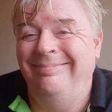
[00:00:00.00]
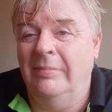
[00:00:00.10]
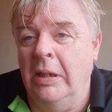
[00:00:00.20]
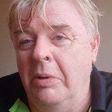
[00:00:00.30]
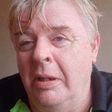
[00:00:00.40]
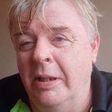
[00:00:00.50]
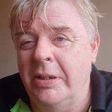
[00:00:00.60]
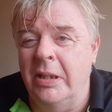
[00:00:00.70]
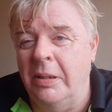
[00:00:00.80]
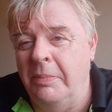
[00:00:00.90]
They weren't
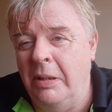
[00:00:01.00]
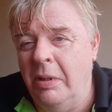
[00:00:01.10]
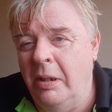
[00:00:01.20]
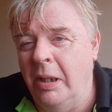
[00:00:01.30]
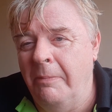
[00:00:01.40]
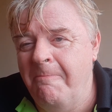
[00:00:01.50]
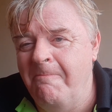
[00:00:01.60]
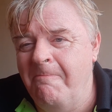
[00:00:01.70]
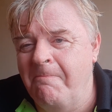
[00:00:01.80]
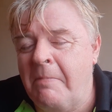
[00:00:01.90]
listening to me, were
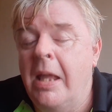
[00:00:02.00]
they?